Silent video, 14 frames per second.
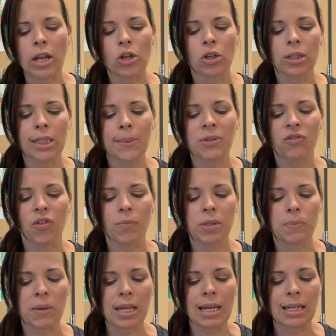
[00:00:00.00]
and your lips from
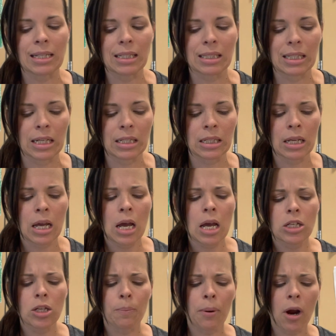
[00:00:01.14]
speaking deceit.
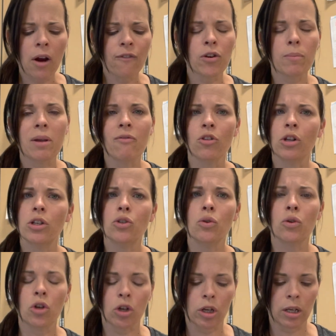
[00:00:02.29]
Depart from evil and do
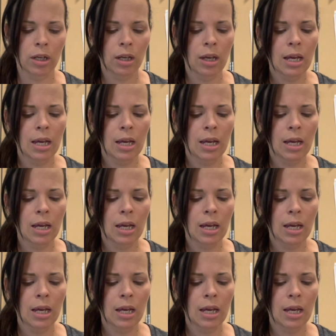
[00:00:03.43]
good.